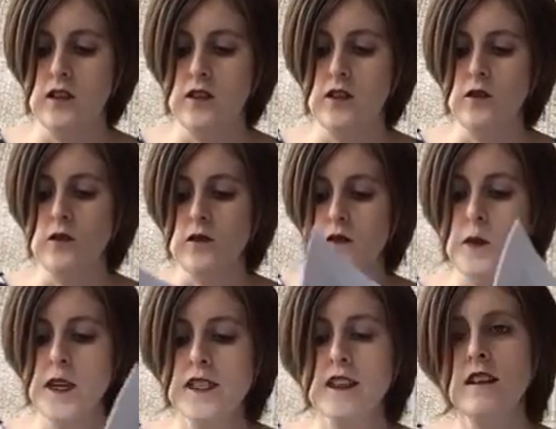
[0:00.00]
you
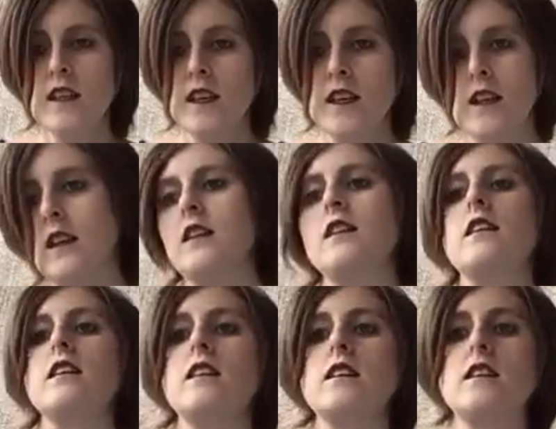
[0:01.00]
basically
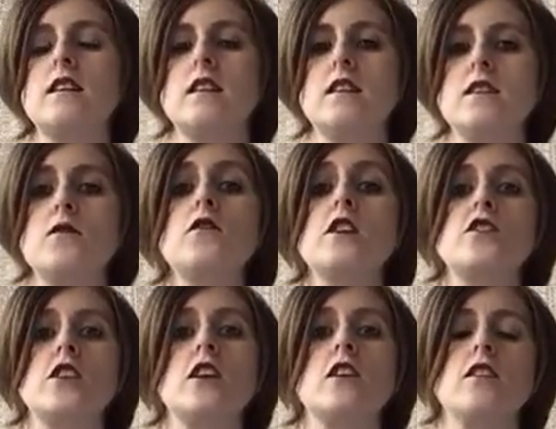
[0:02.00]
can
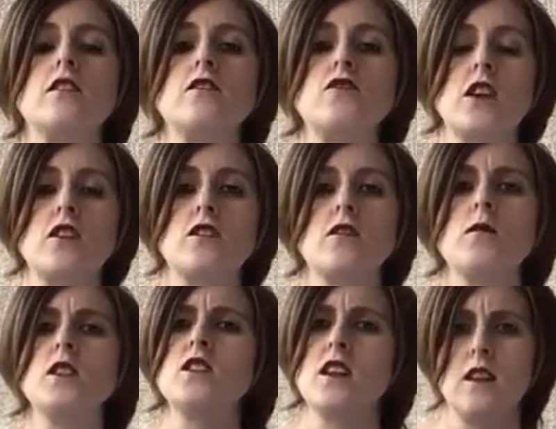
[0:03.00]
differentiate your instruction,
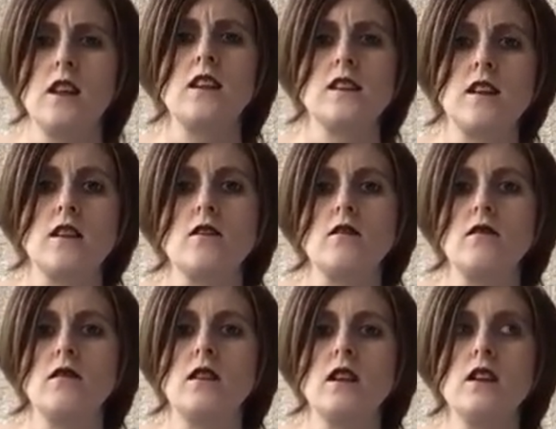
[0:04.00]
which I think that's how
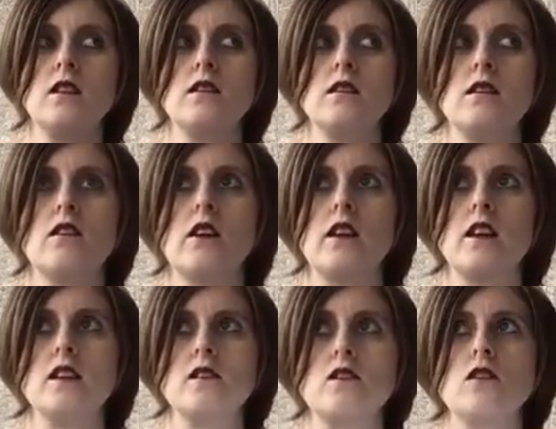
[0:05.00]
a lot of the
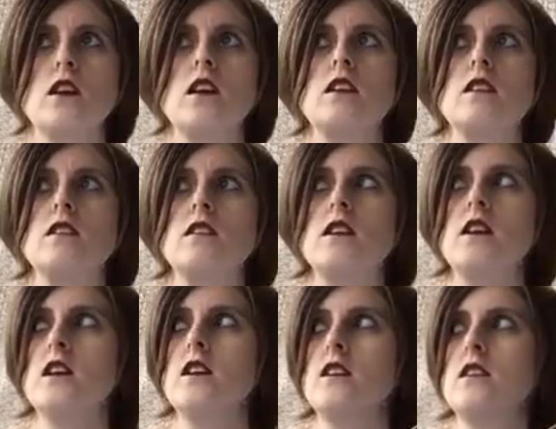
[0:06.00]
history
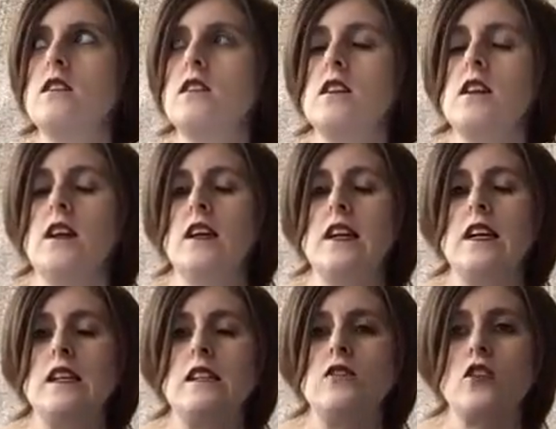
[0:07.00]

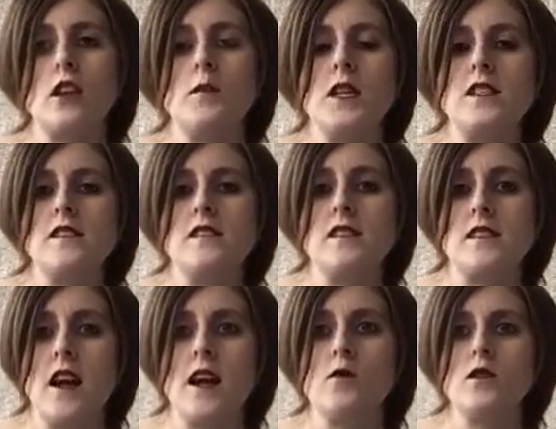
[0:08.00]
in Charlotte Mason's
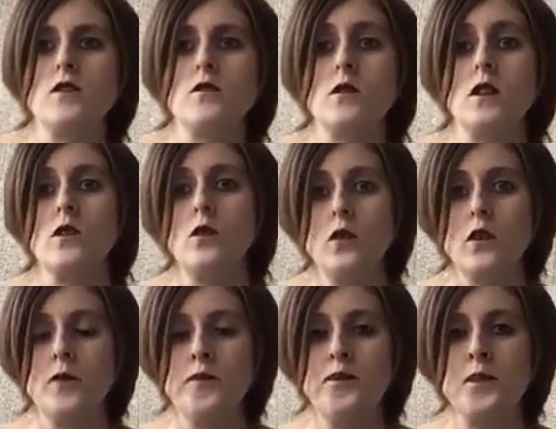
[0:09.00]
design, which is really
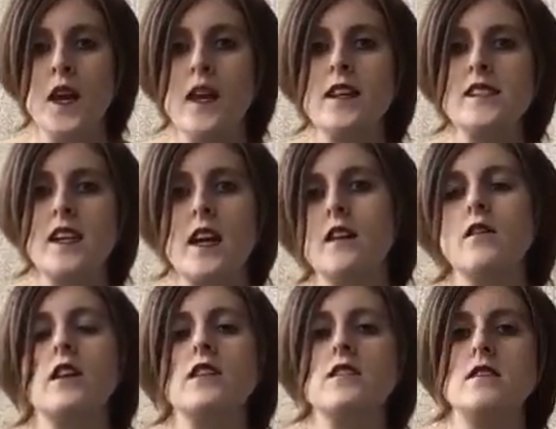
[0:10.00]
cool. And that's kind of
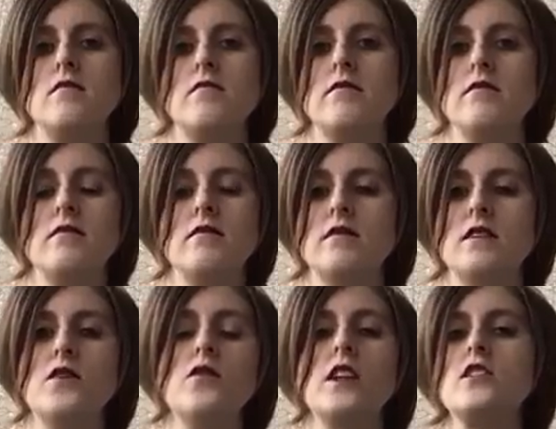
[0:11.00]

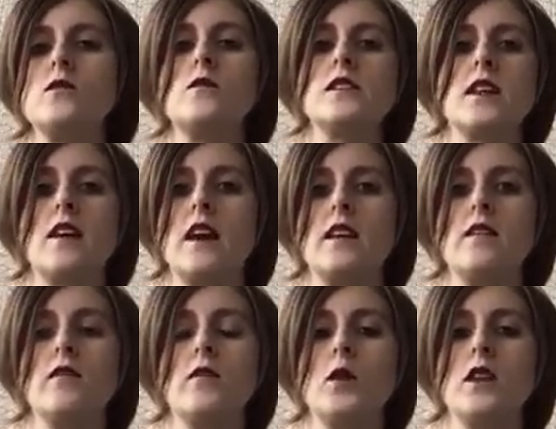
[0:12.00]
differentiation was like kind
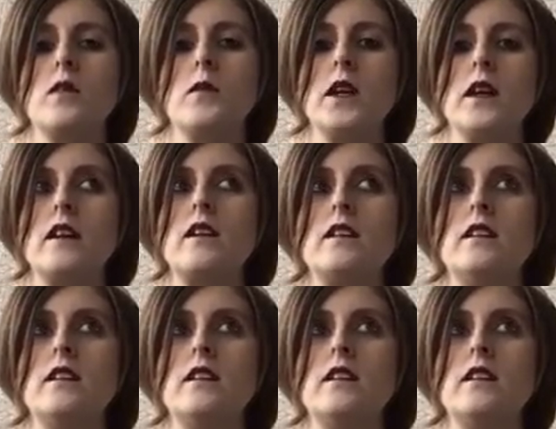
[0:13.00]
of one of the big